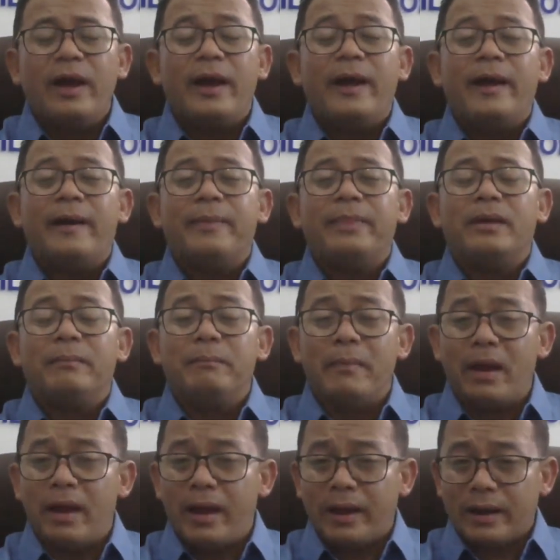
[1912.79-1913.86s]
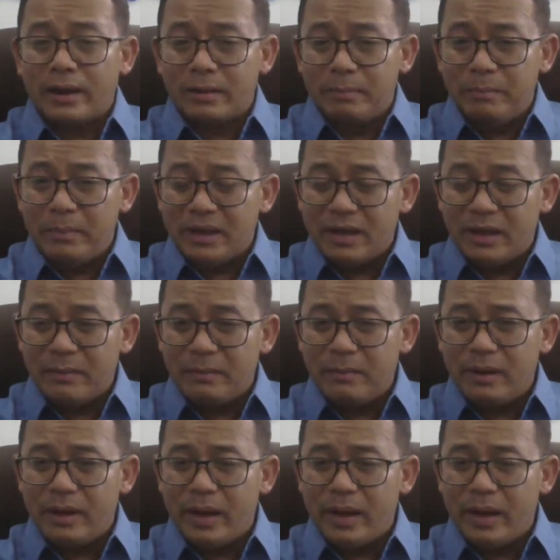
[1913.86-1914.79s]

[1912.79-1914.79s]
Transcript: and met him